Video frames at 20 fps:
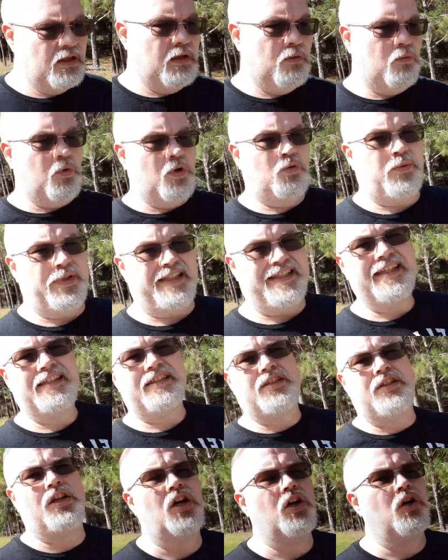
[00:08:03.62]
What we
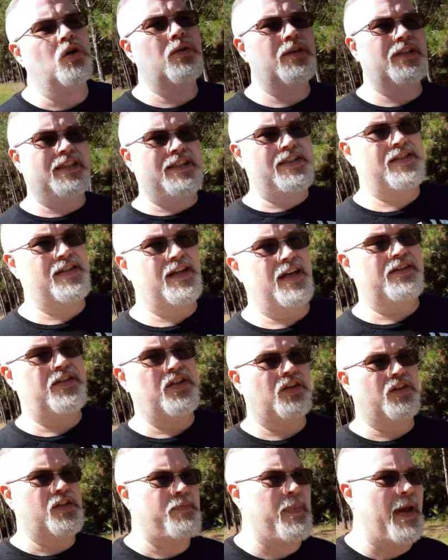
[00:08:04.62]
didn't know, at least not
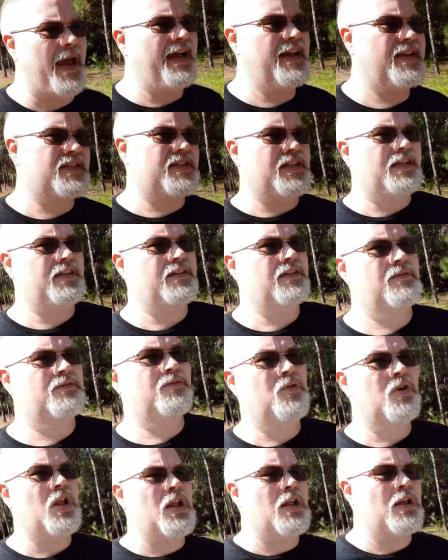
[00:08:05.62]
until his passing,
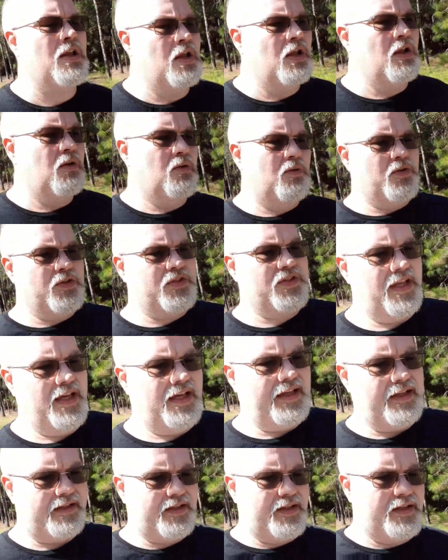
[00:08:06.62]
was
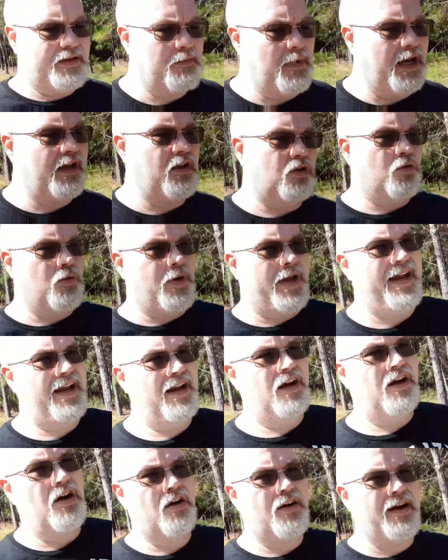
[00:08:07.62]
that Michael
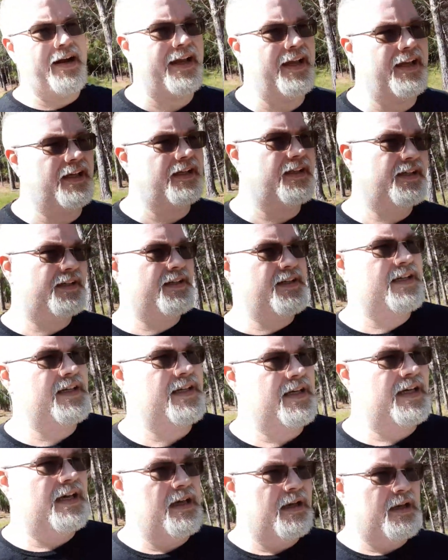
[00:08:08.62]
O'Hare had
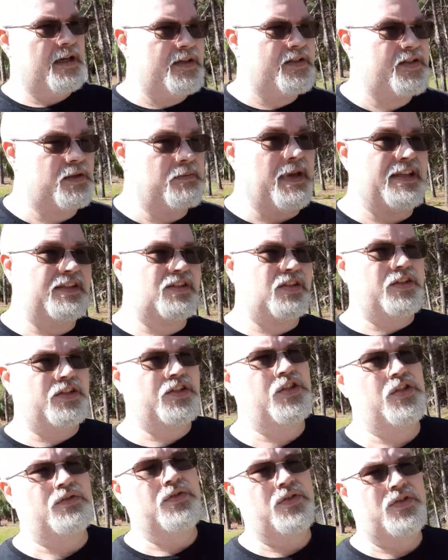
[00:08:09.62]
some mental
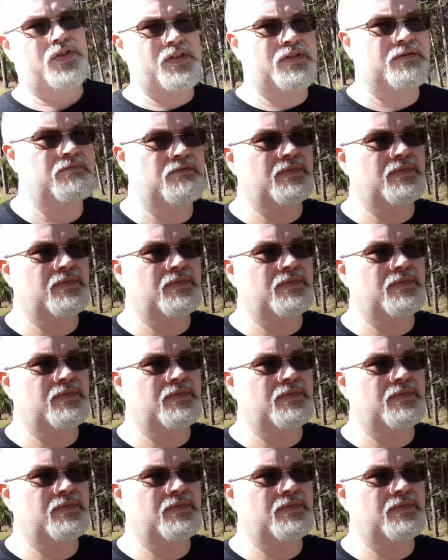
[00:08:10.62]
issues